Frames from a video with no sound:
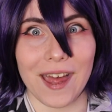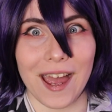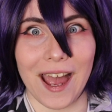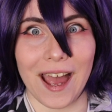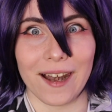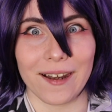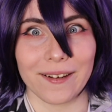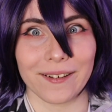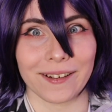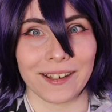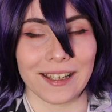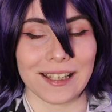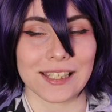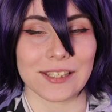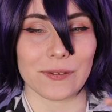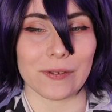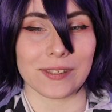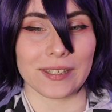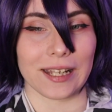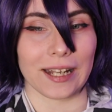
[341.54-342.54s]
that. Okay,
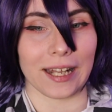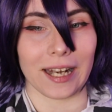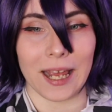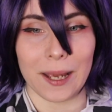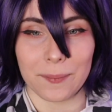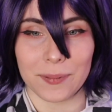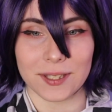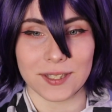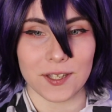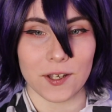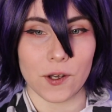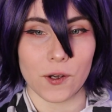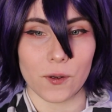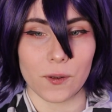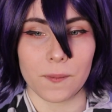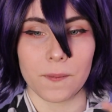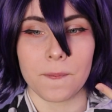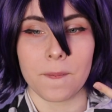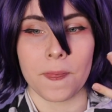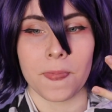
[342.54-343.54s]
so it was like an
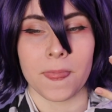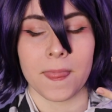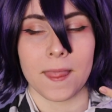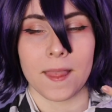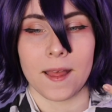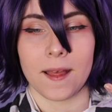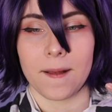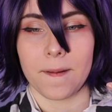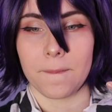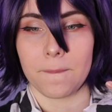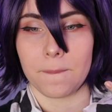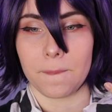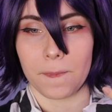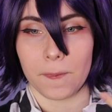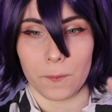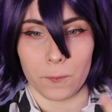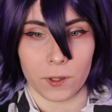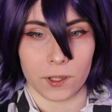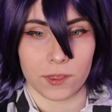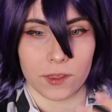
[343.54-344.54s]
episode
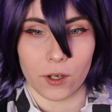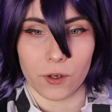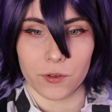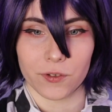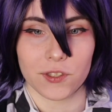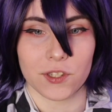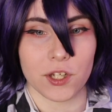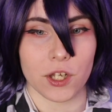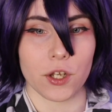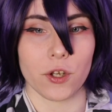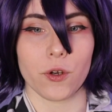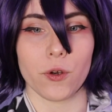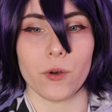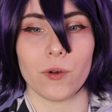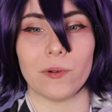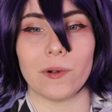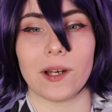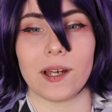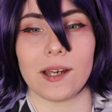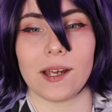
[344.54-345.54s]
with those
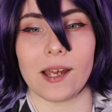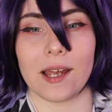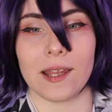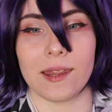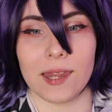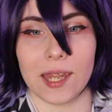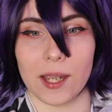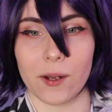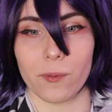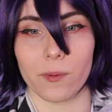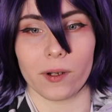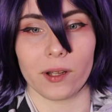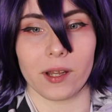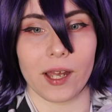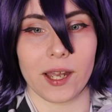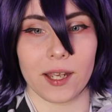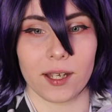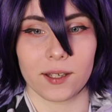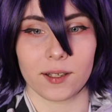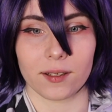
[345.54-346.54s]
two and they were
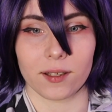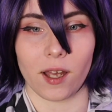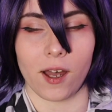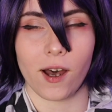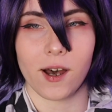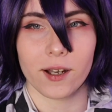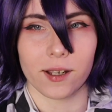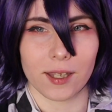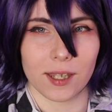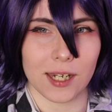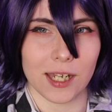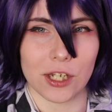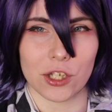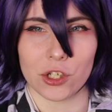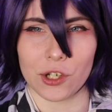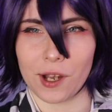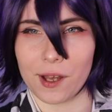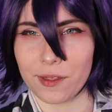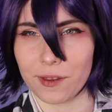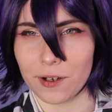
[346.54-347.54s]
like hugging
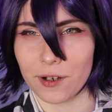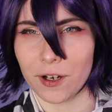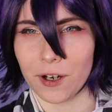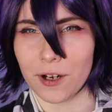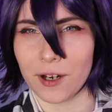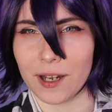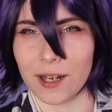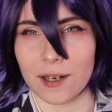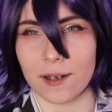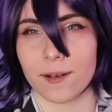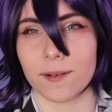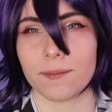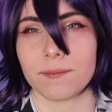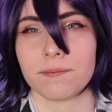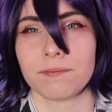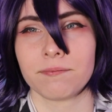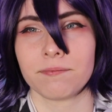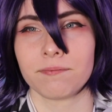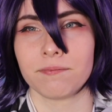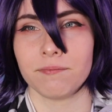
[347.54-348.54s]
each other and
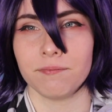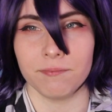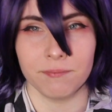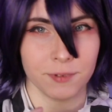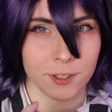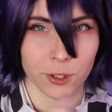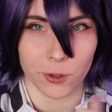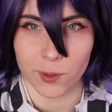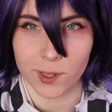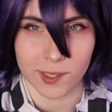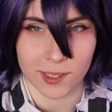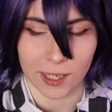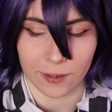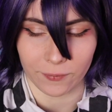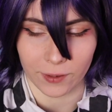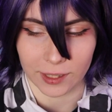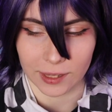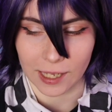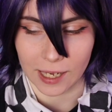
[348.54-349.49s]
doing stuff like